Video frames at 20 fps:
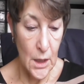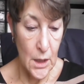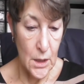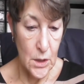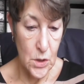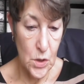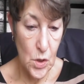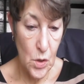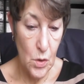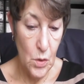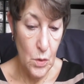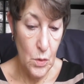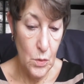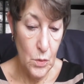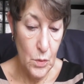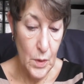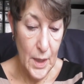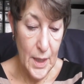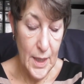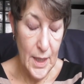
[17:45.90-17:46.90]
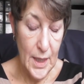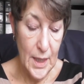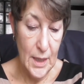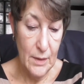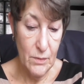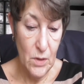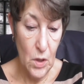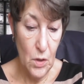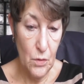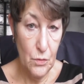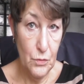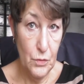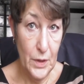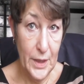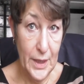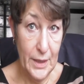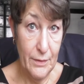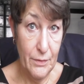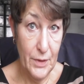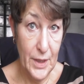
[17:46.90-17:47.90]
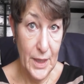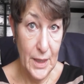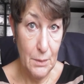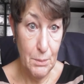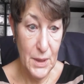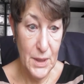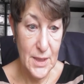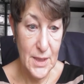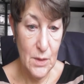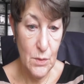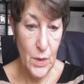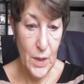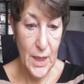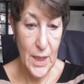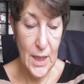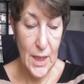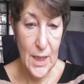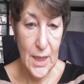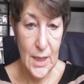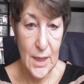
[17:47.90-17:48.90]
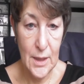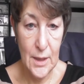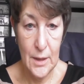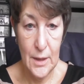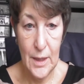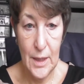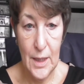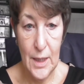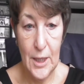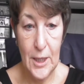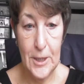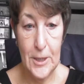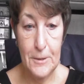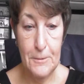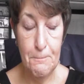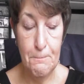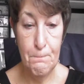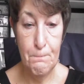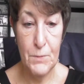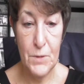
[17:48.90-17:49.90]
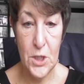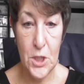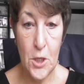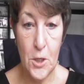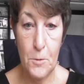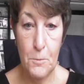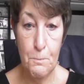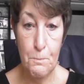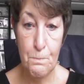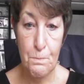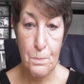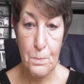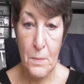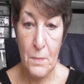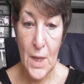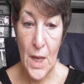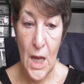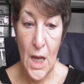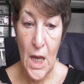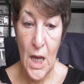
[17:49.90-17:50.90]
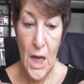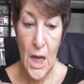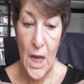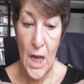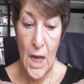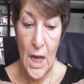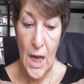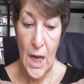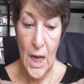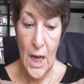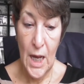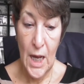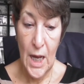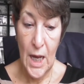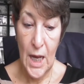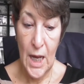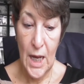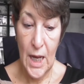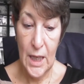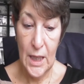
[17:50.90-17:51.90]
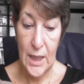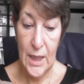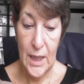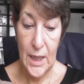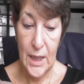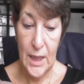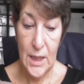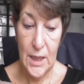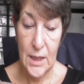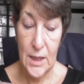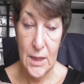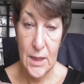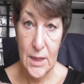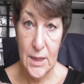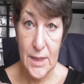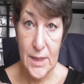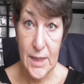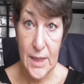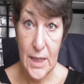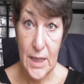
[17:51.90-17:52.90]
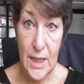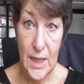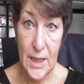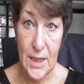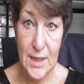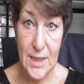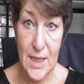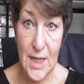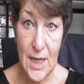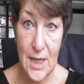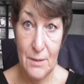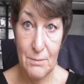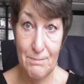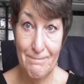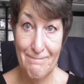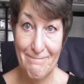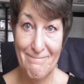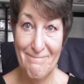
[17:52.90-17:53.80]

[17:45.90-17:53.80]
So I've got a really, really busy week. So I'll see you next time.